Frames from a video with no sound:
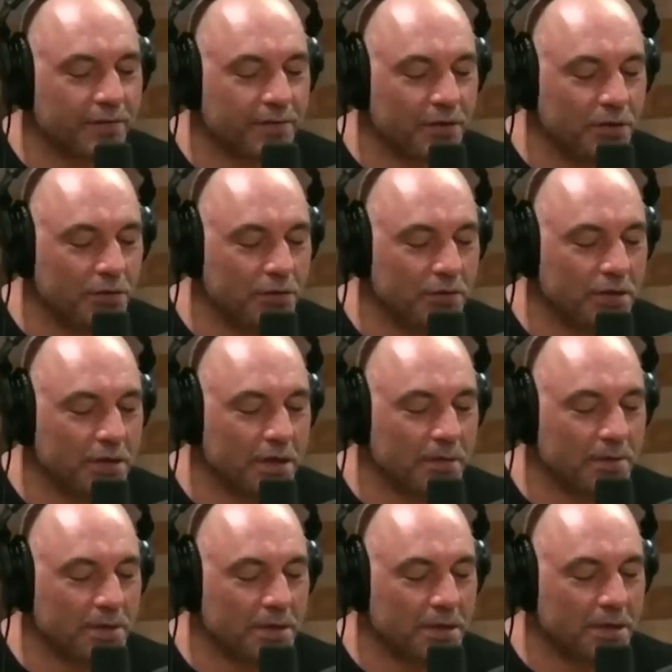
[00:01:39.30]
food, I
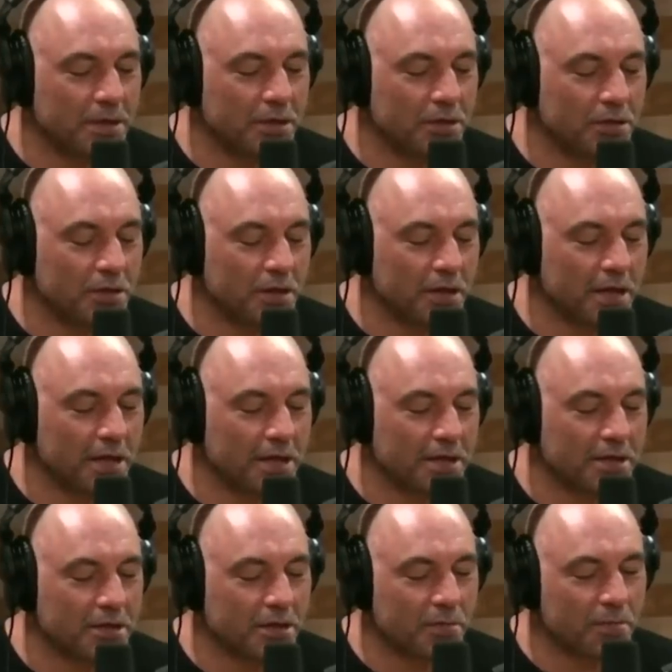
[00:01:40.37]
mean, the thing
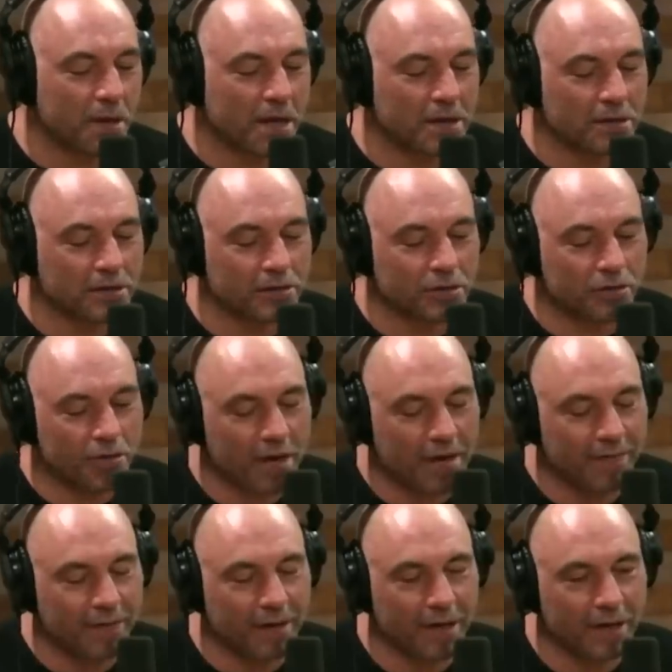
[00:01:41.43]
is, your body starts
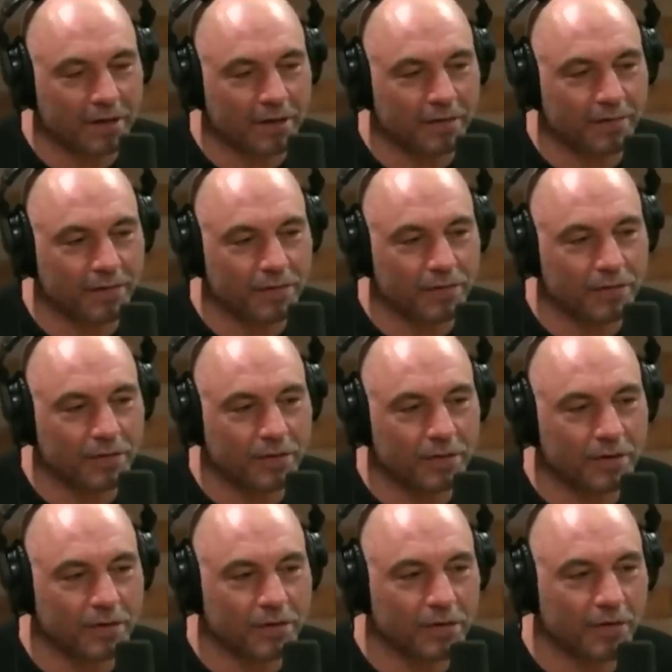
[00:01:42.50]
craving healthy food.
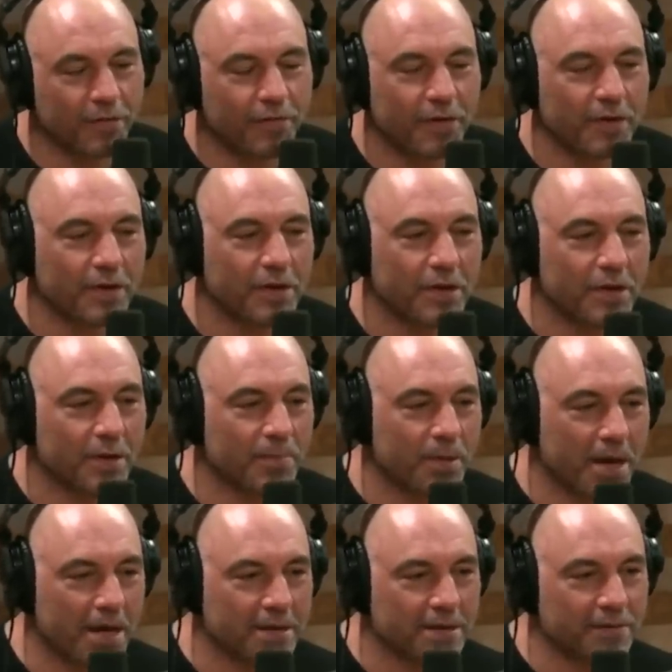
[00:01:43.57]
You start feeling
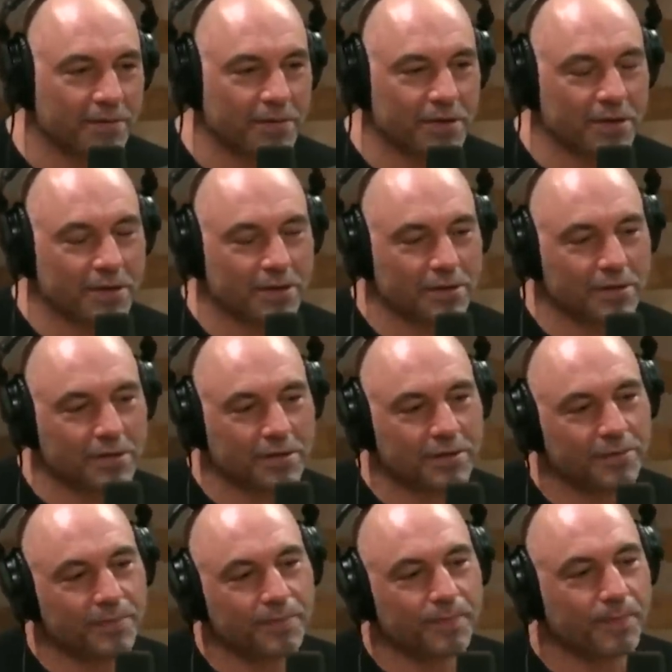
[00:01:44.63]
no
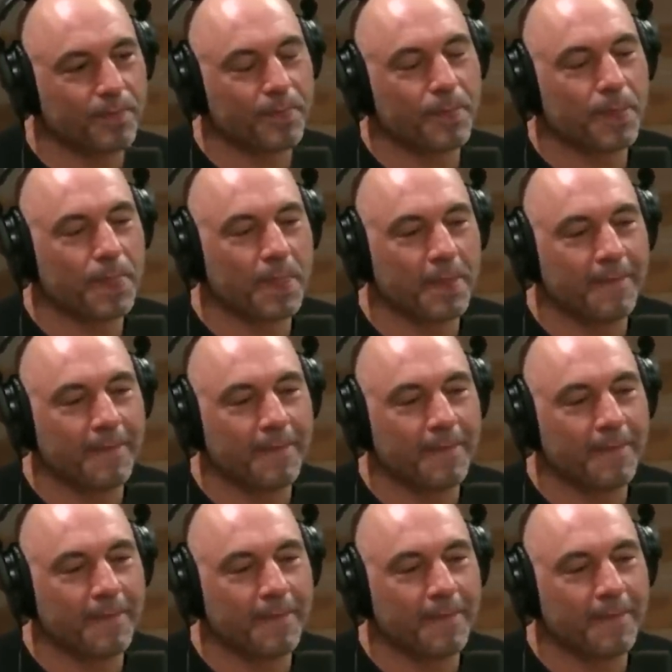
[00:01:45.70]
question about it.